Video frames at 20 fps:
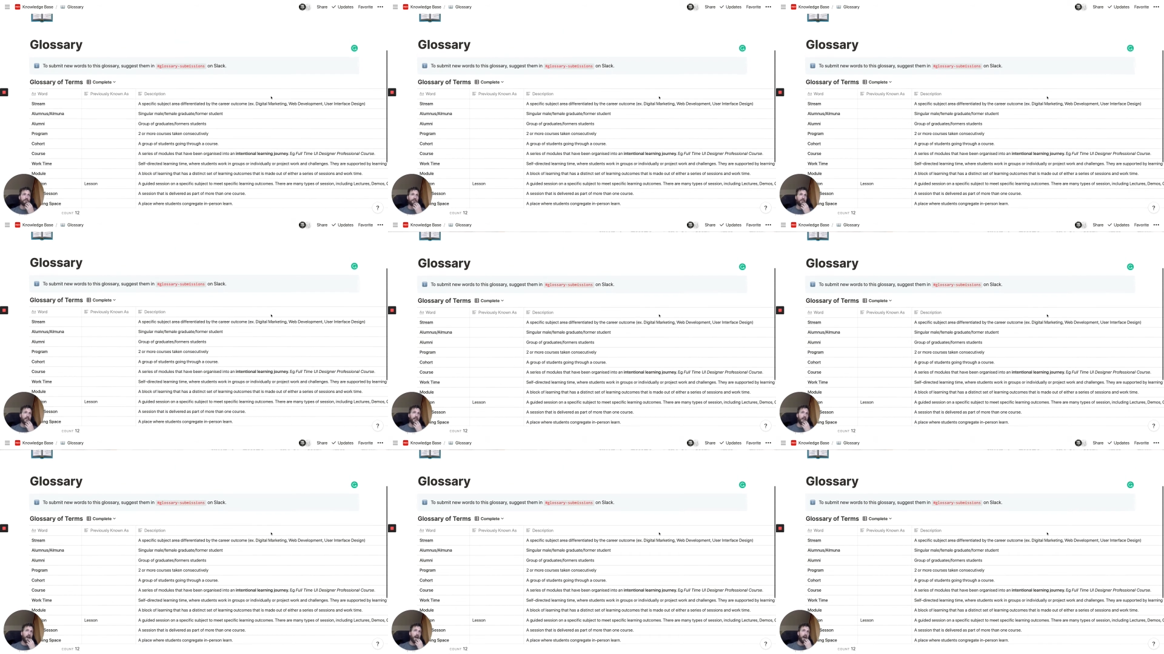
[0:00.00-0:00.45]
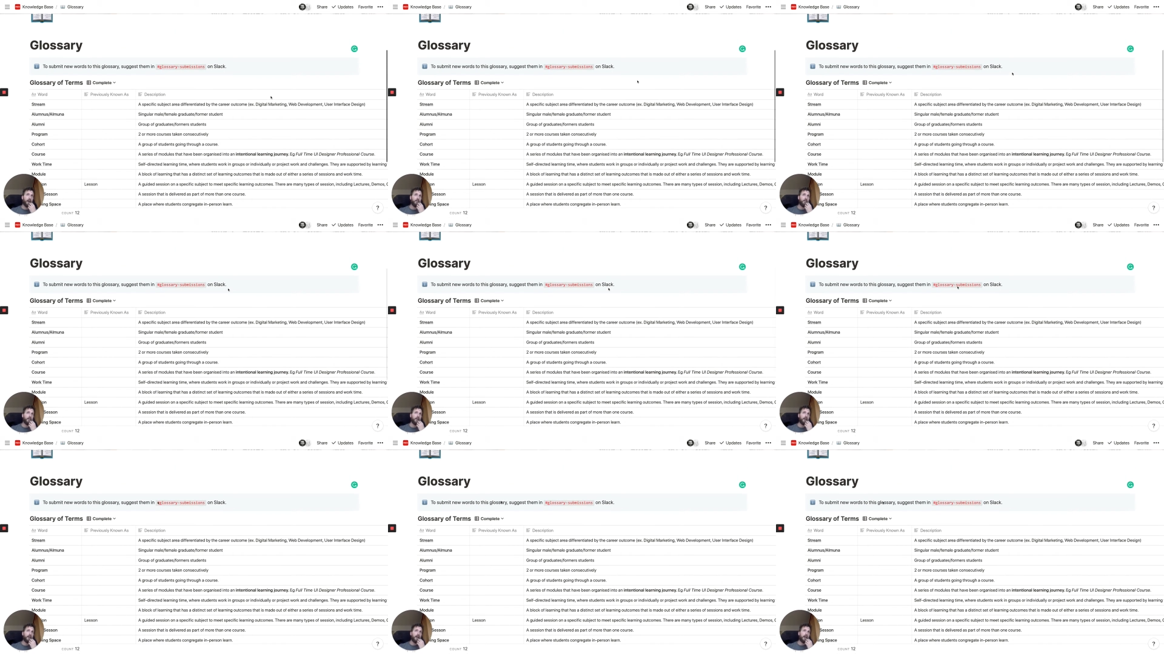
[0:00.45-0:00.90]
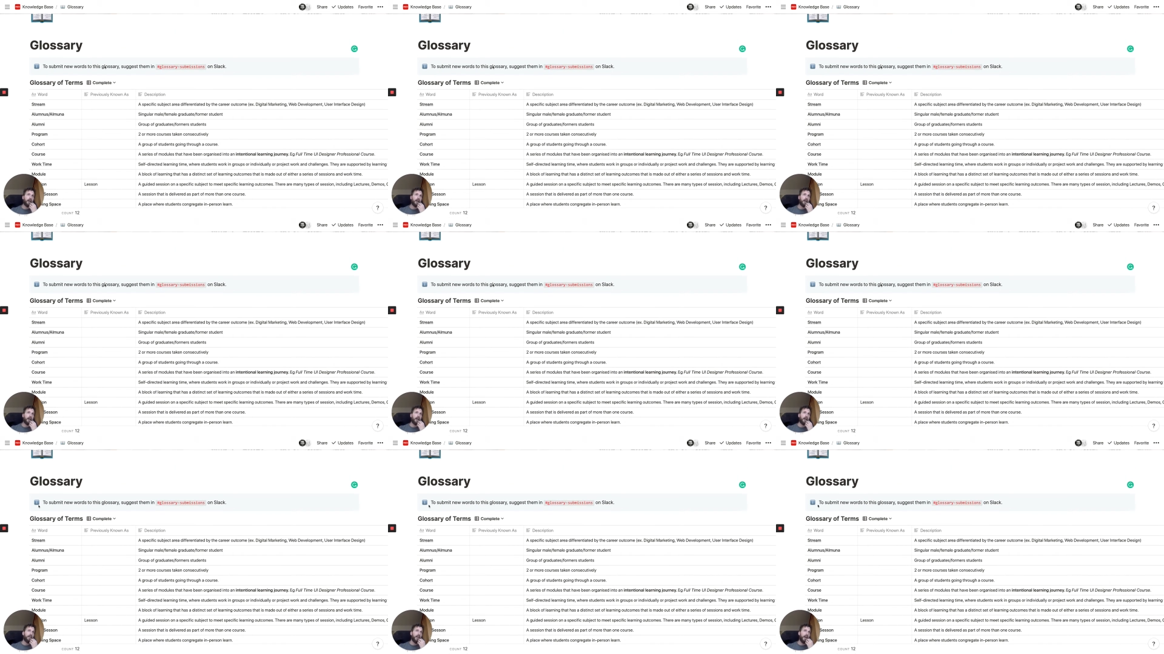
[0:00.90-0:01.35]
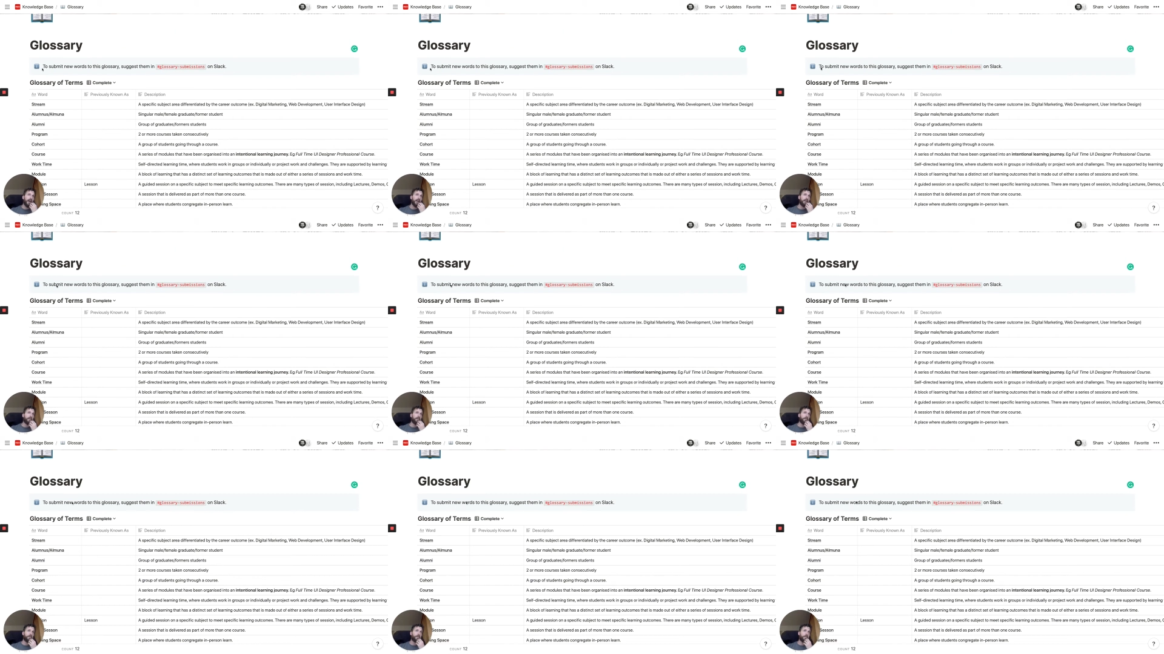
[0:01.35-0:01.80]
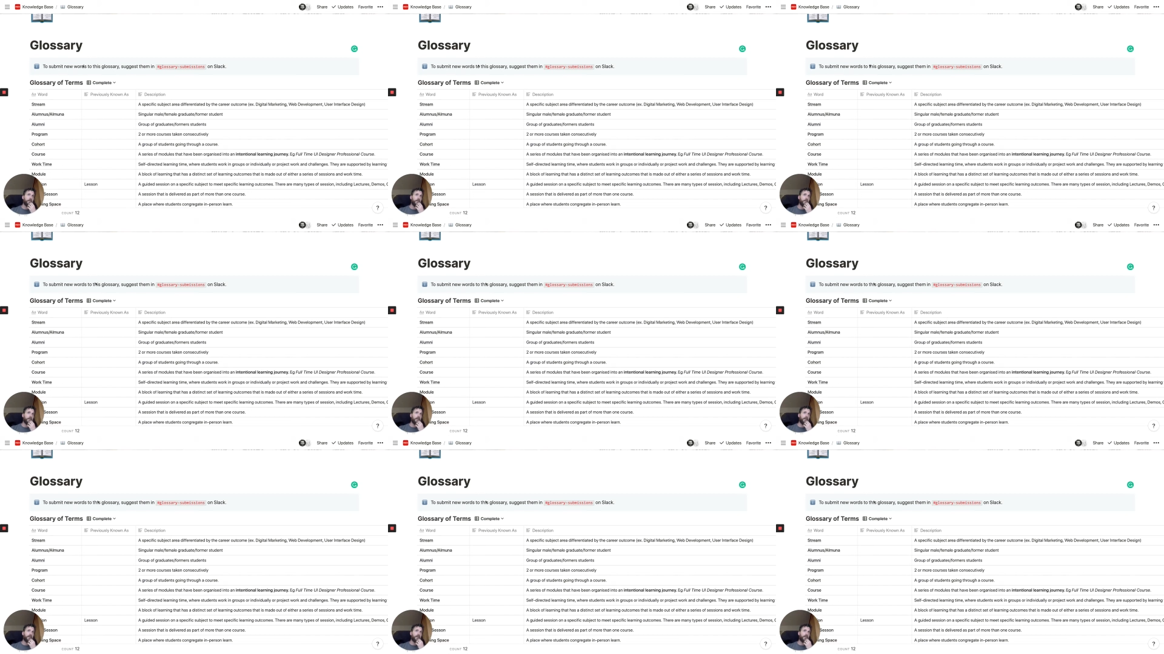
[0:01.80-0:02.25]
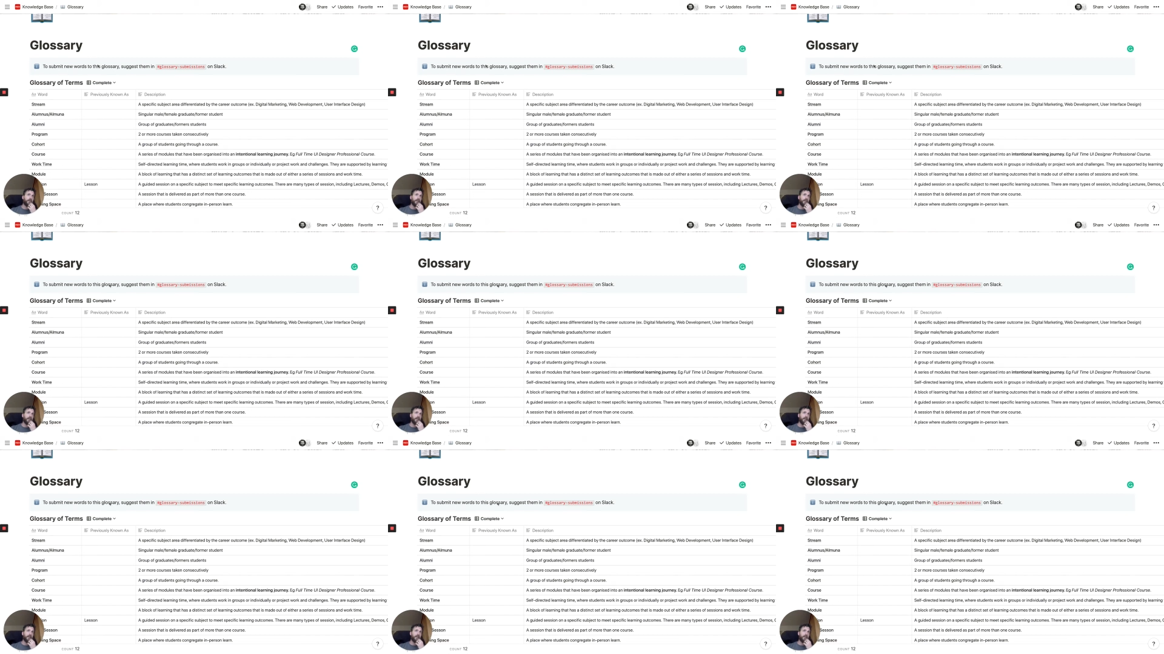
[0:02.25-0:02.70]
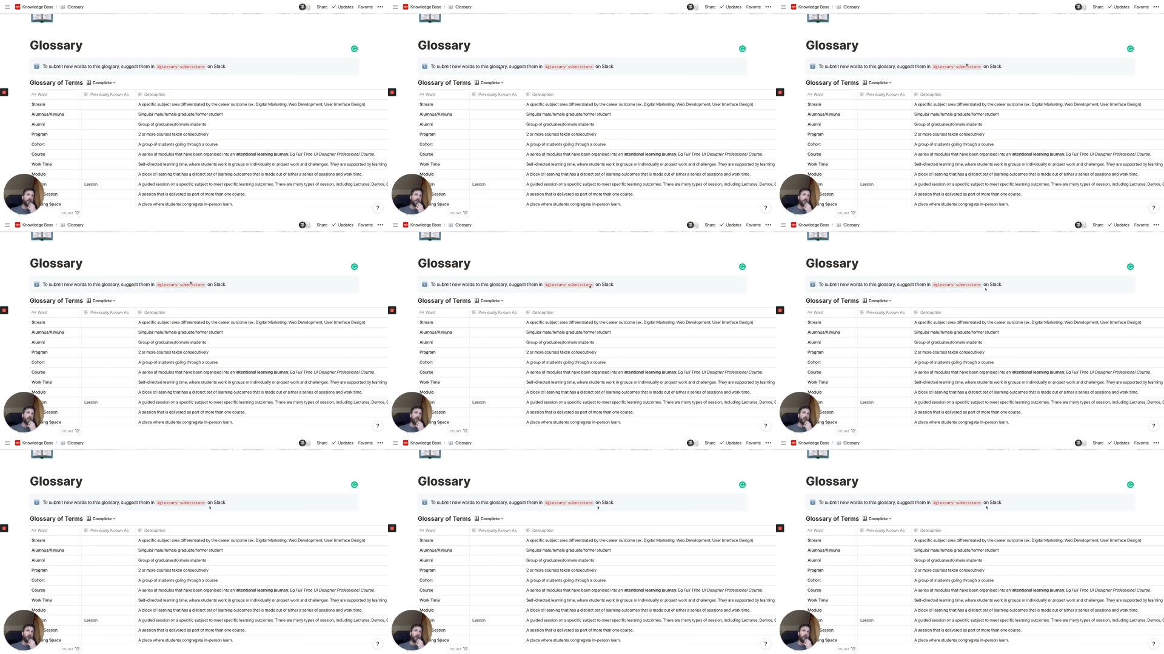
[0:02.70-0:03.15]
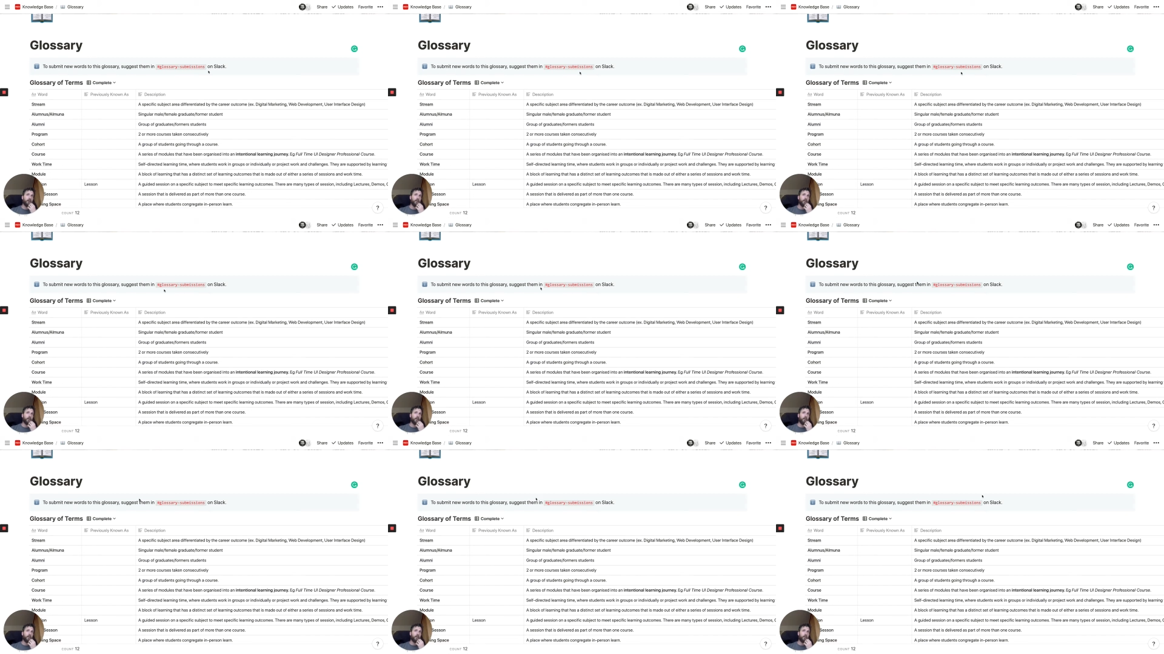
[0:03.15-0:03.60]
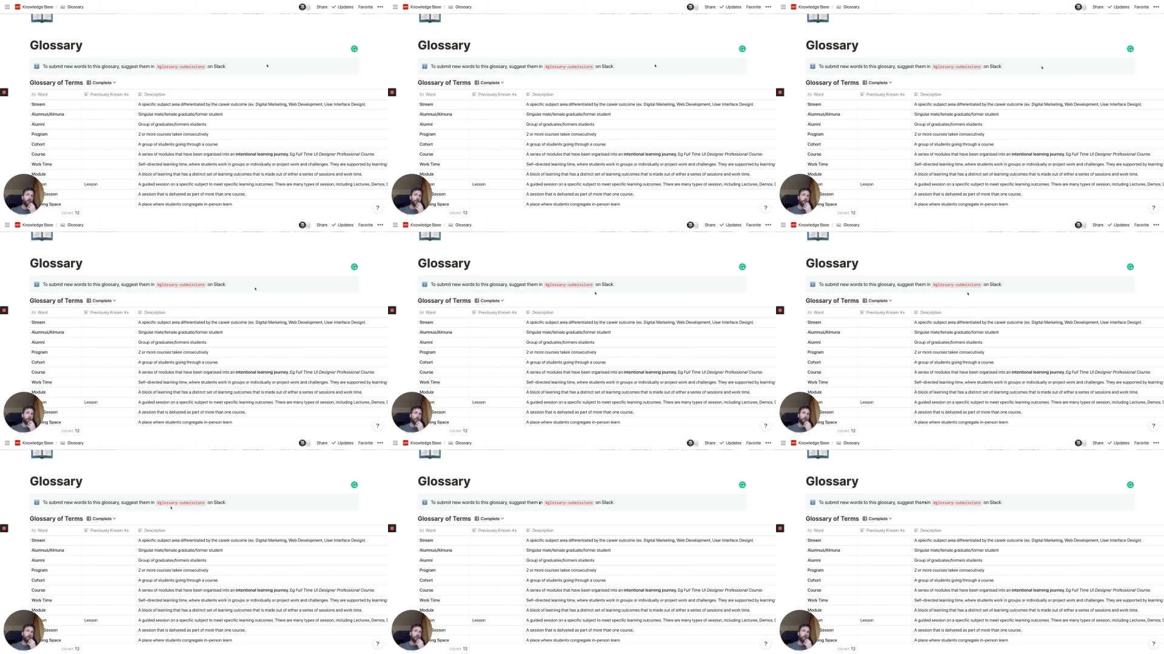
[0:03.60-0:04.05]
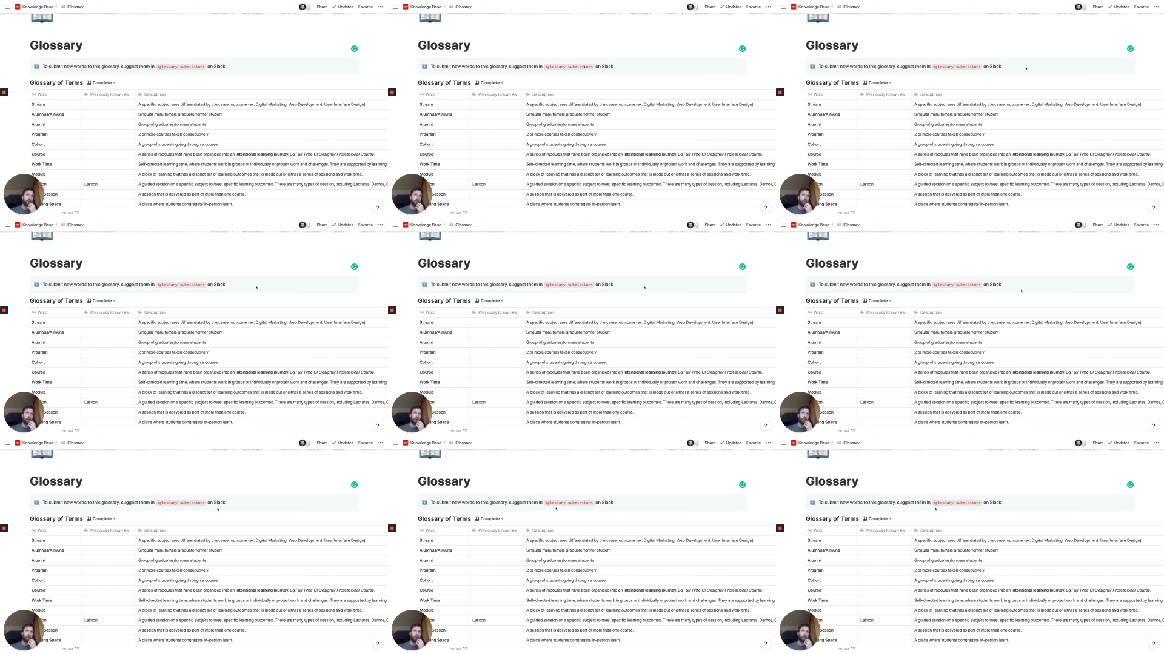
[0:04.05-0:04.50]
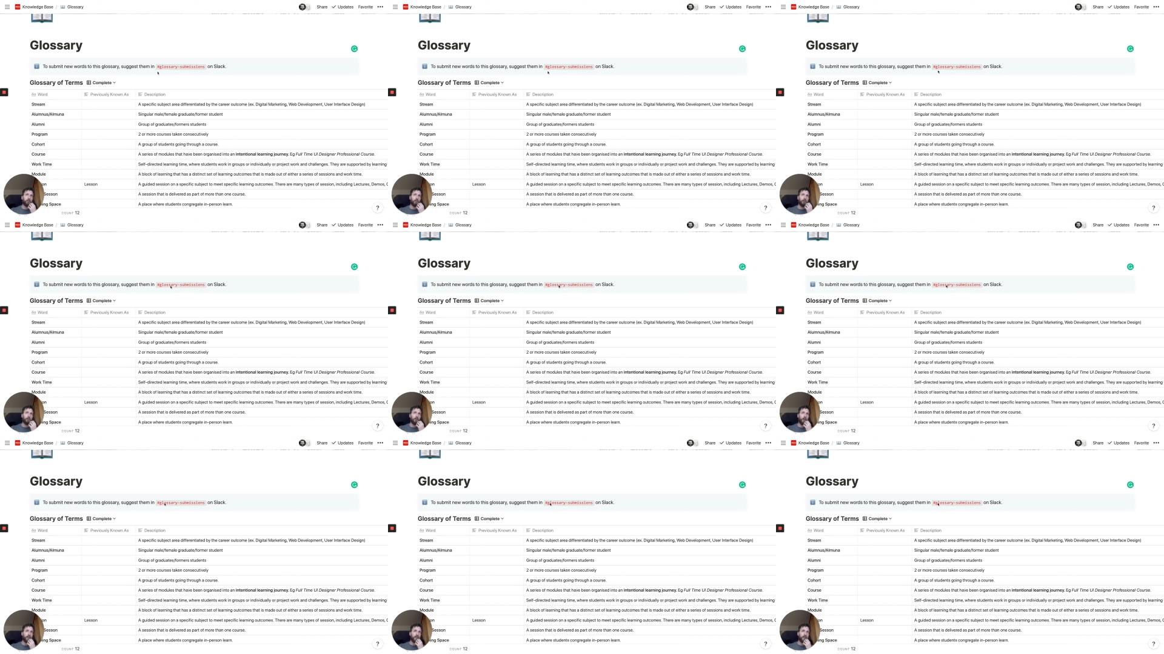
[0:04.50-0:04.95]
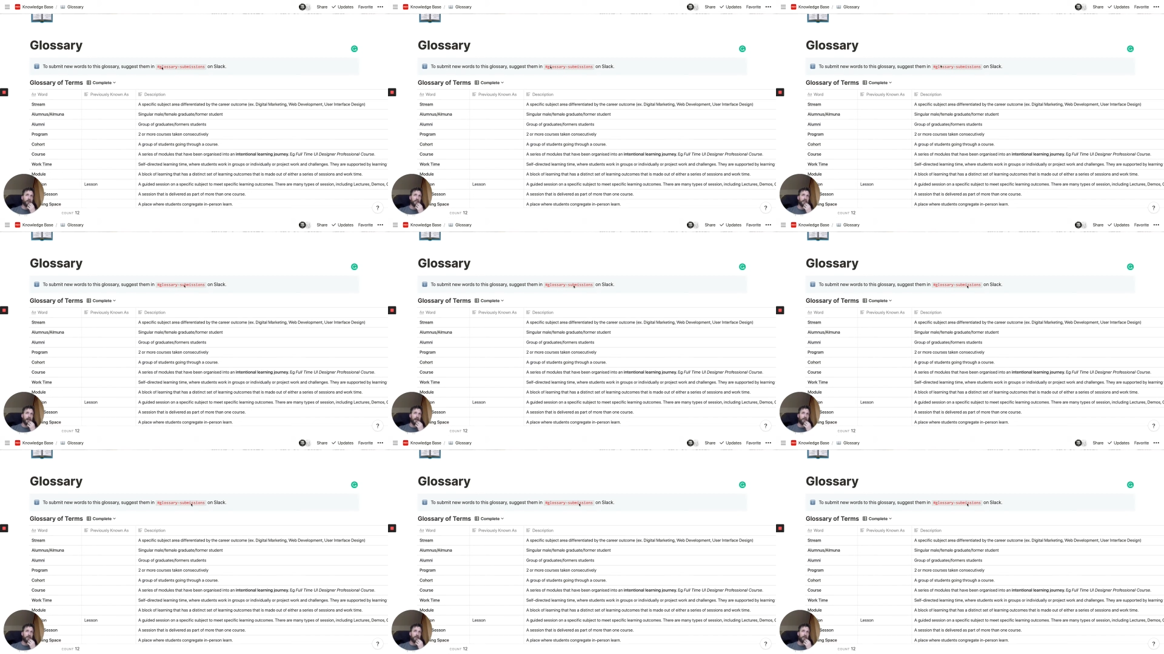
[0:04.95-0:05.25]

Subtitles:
[unreadable: no face in view]